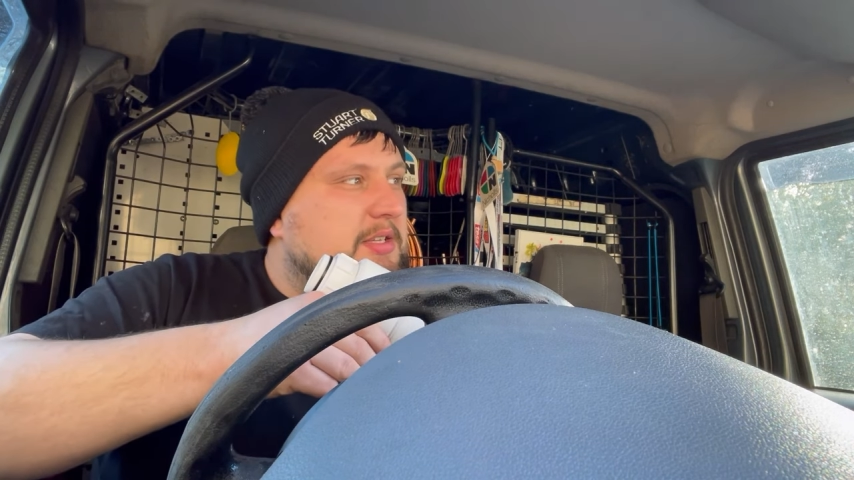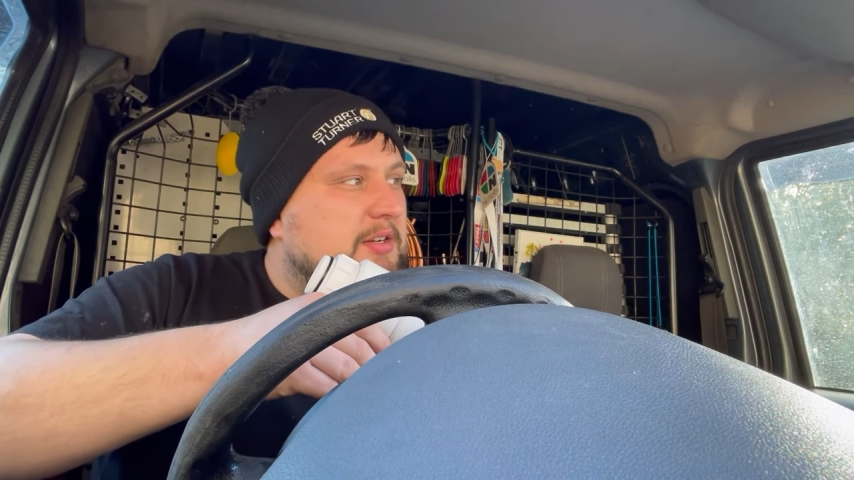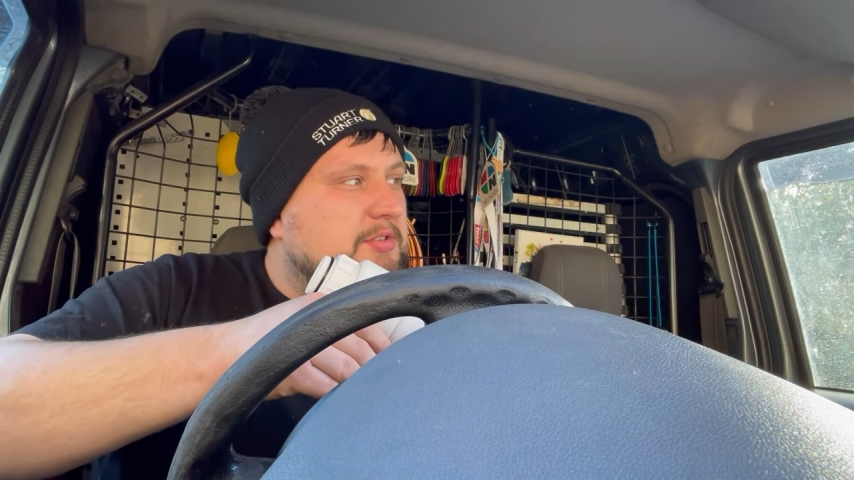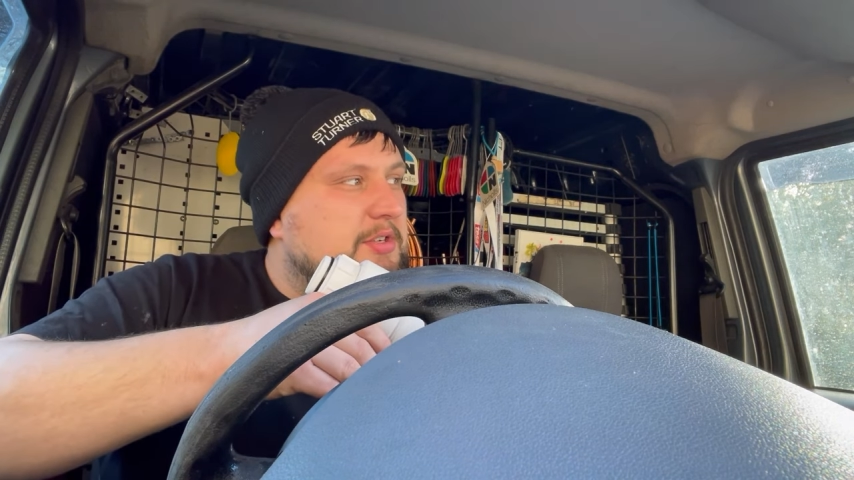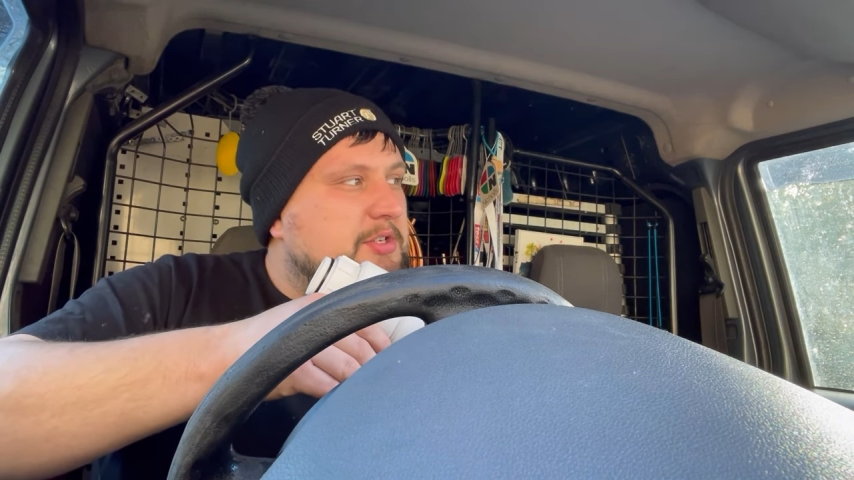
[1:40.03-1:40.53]
He
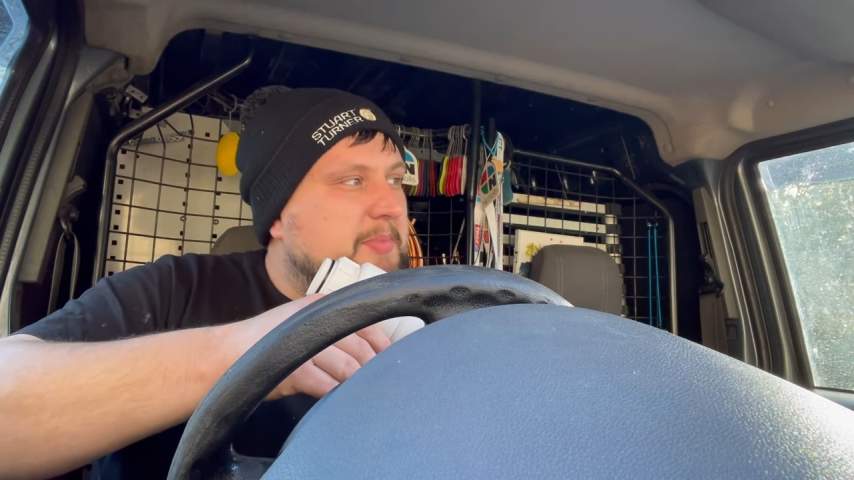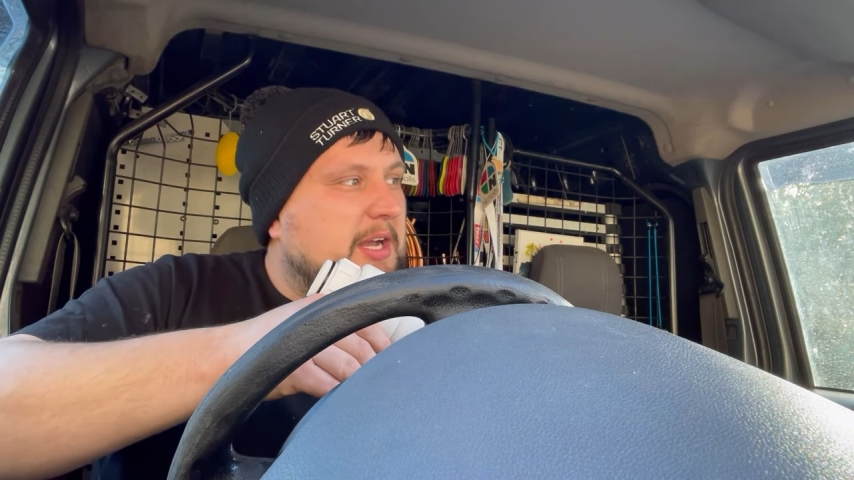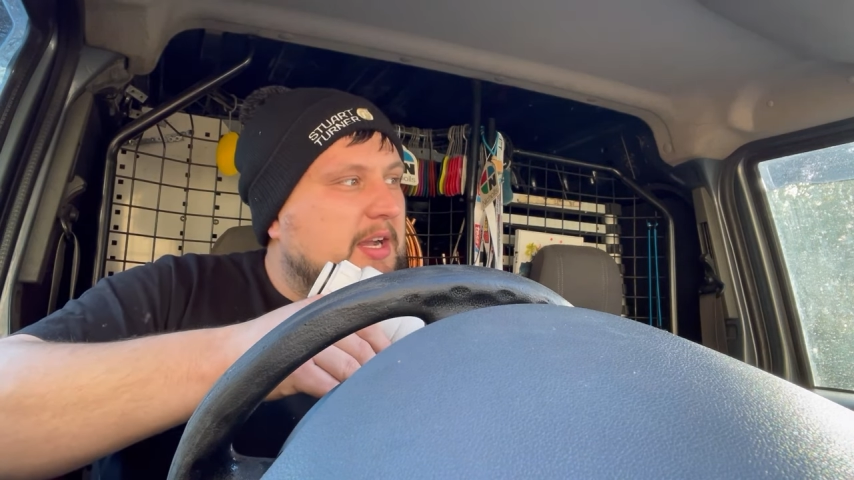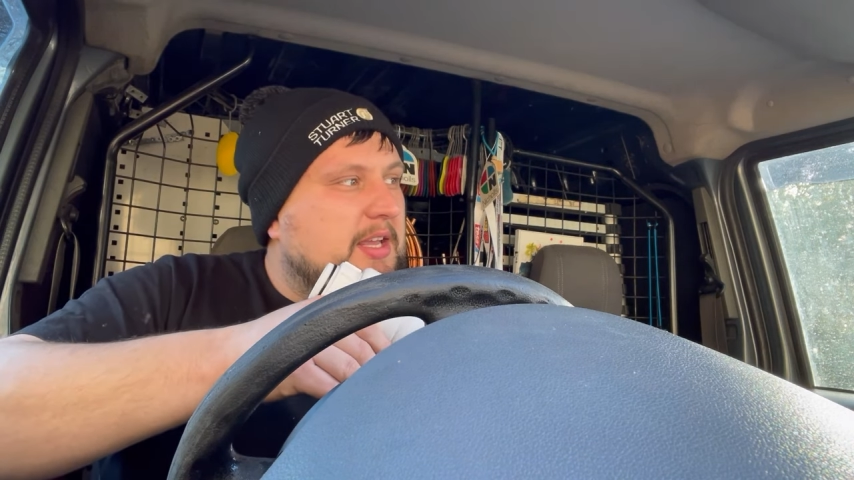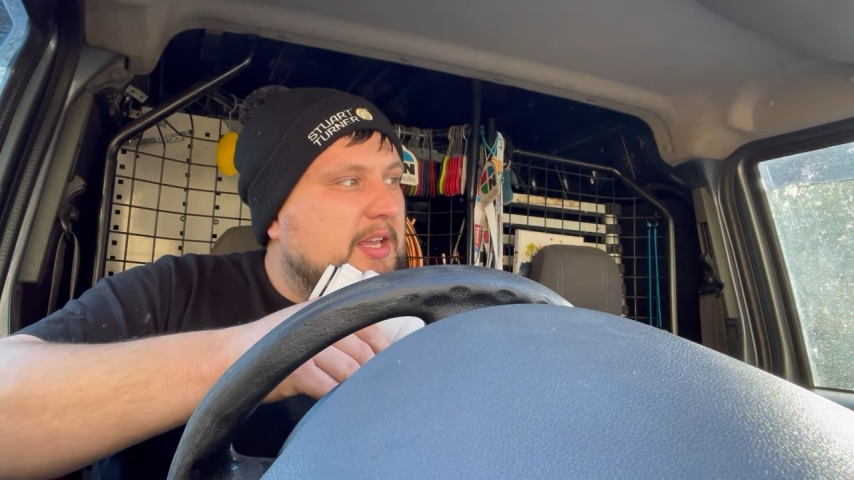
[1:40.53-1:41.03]
looks like
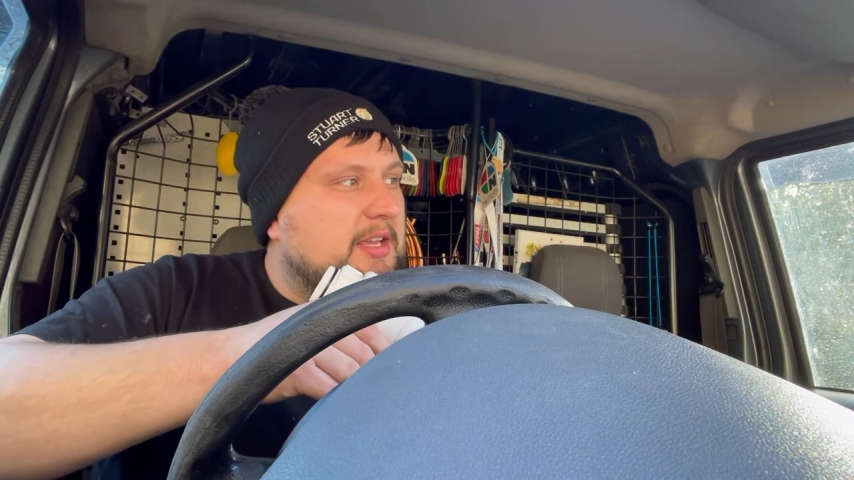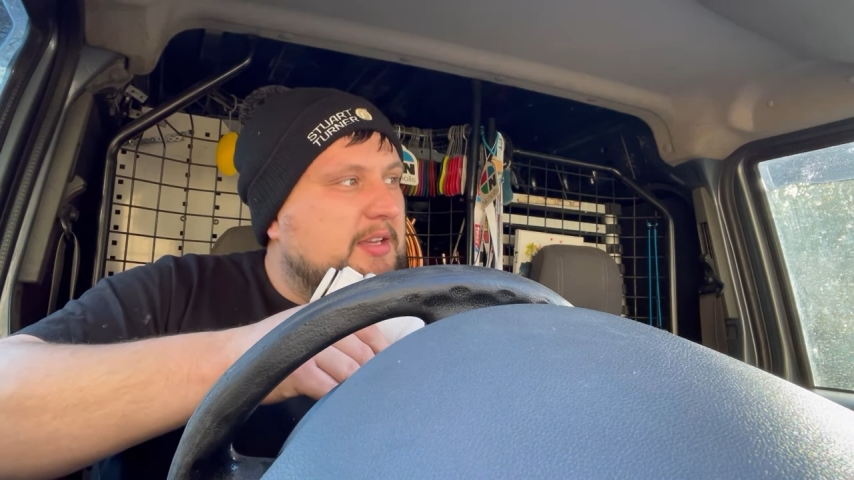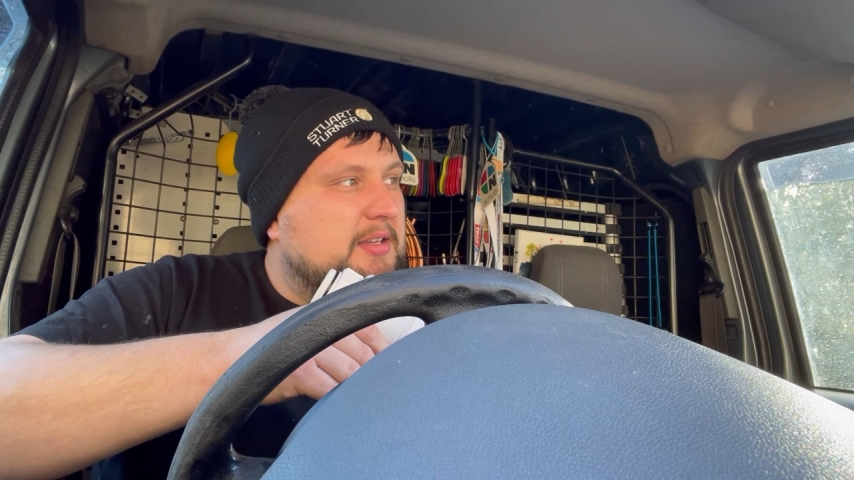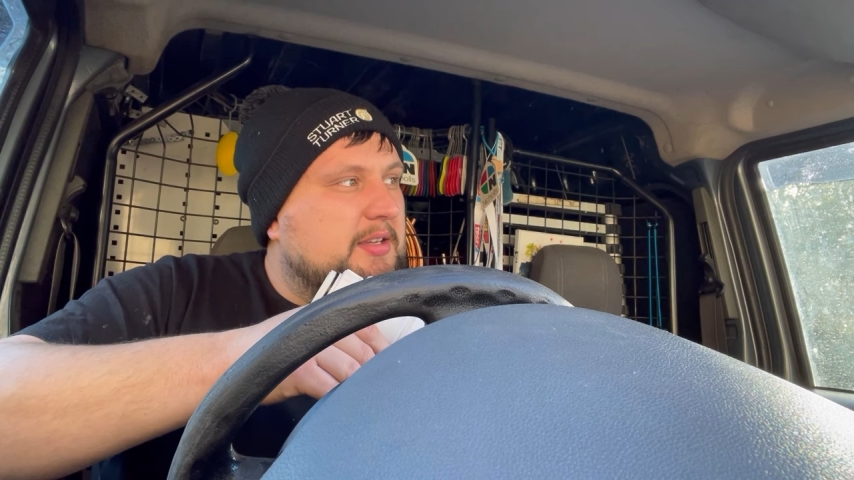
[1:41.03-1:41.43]
Sparky.